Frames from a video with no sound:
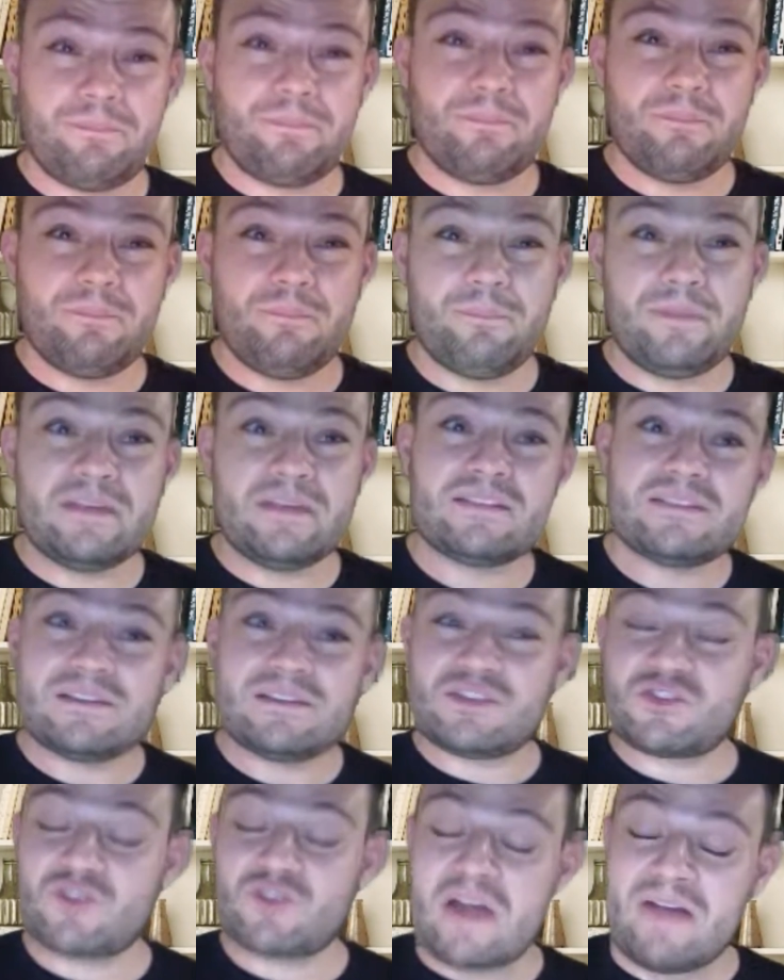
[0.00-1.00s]
business
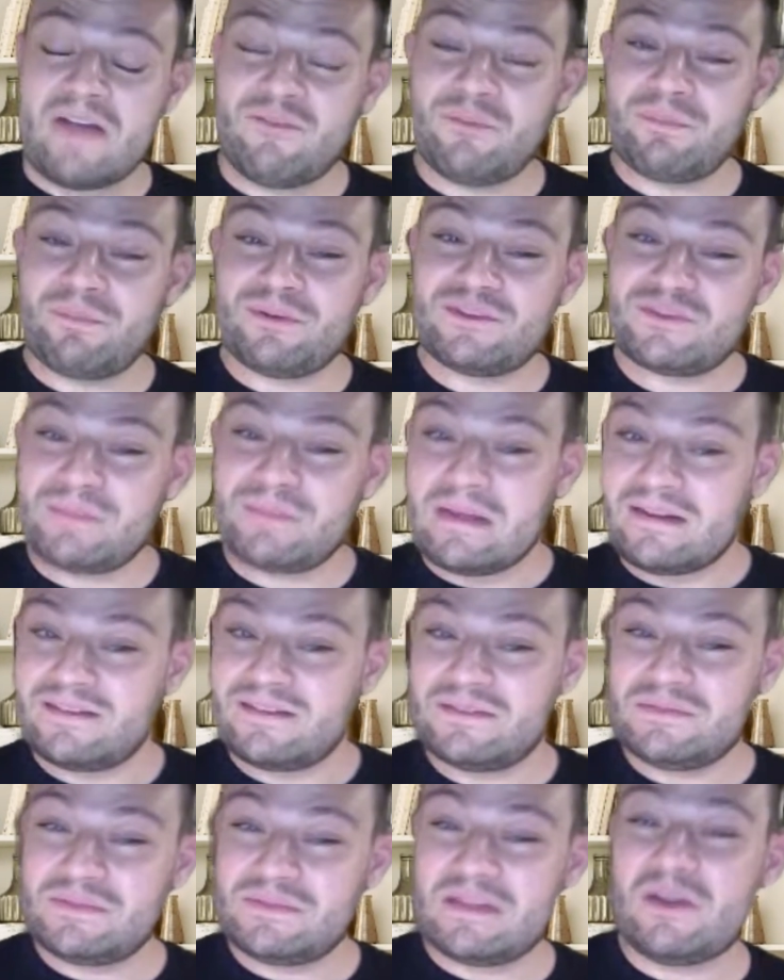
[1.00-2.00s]
travel
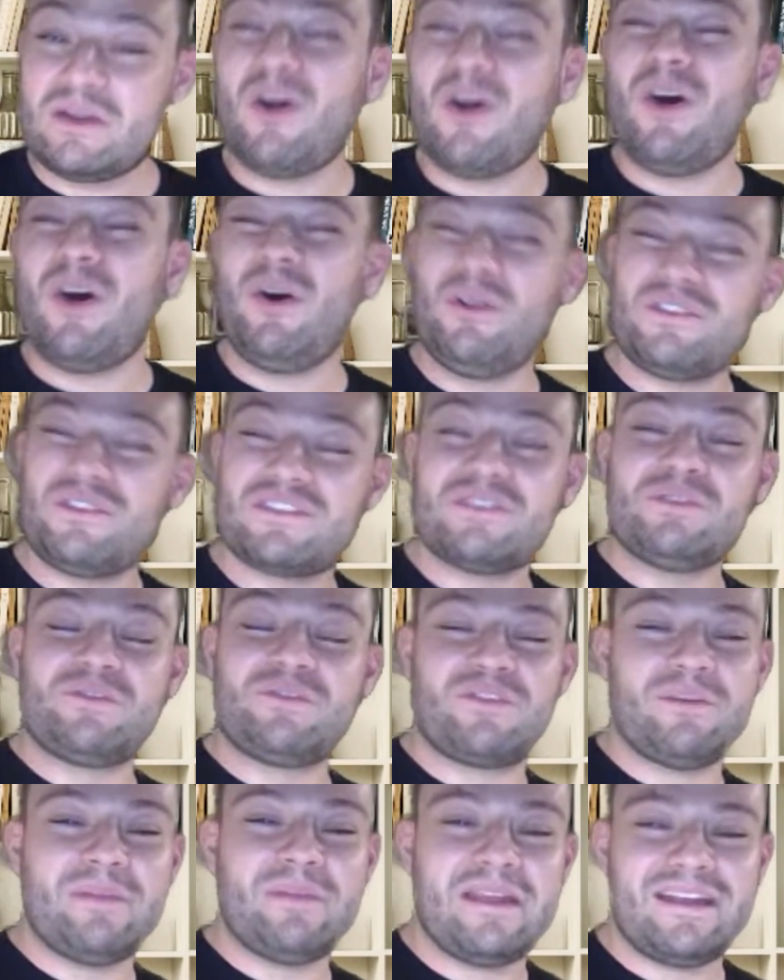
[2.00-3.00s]
perspective and also
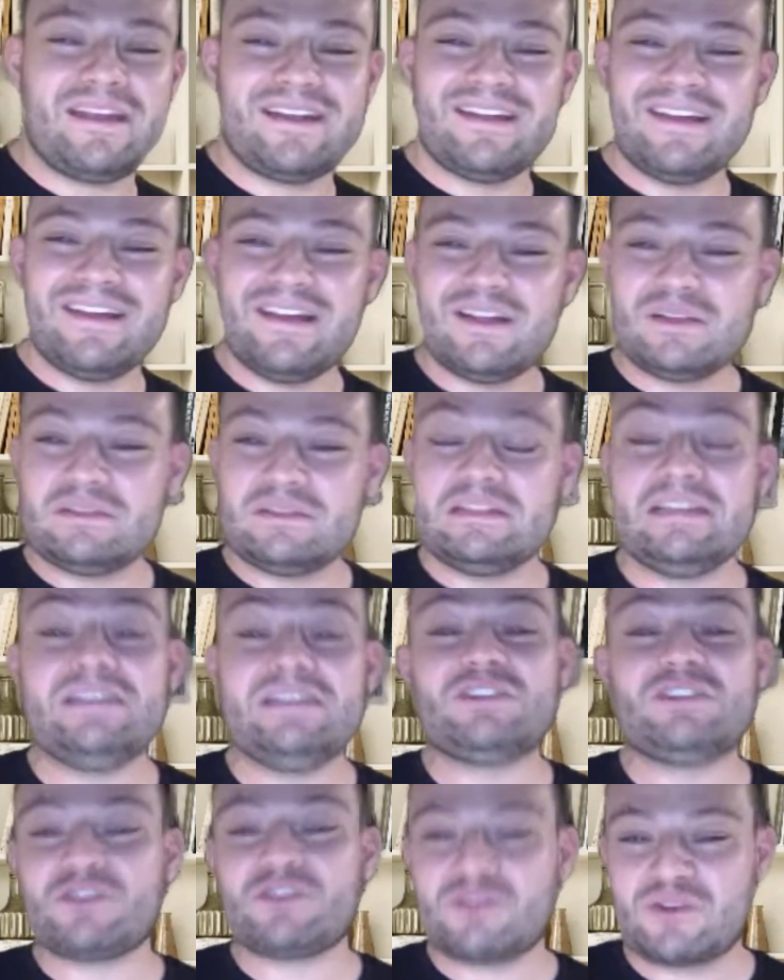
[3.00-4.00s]
from a
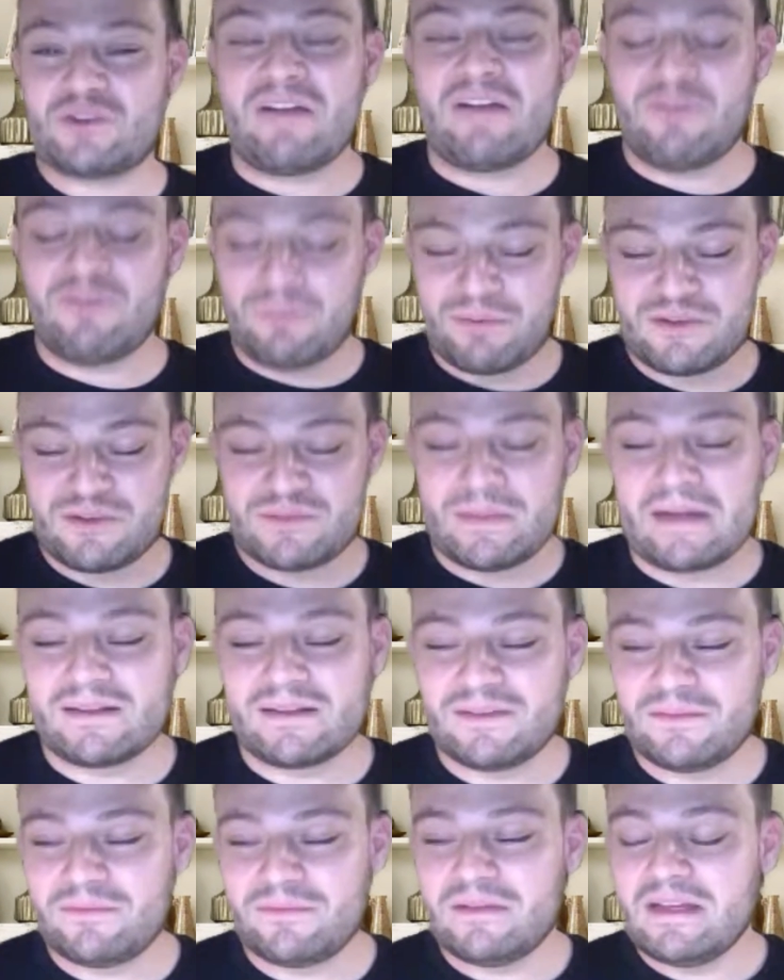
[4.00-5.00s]
leisure travel
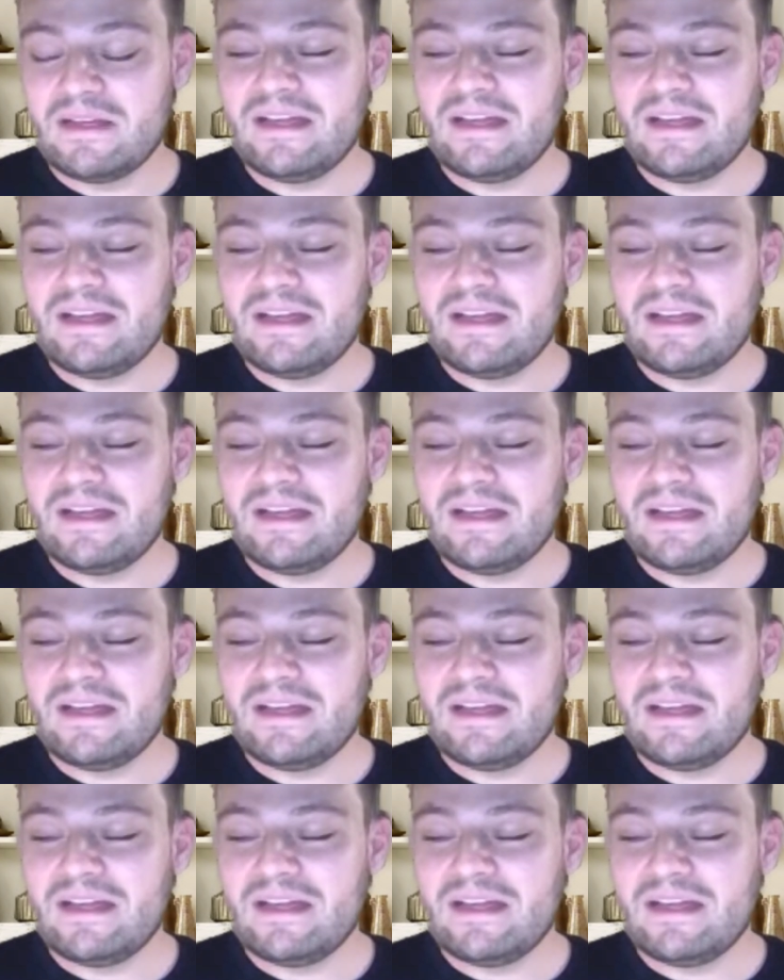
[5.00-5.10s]
perspective,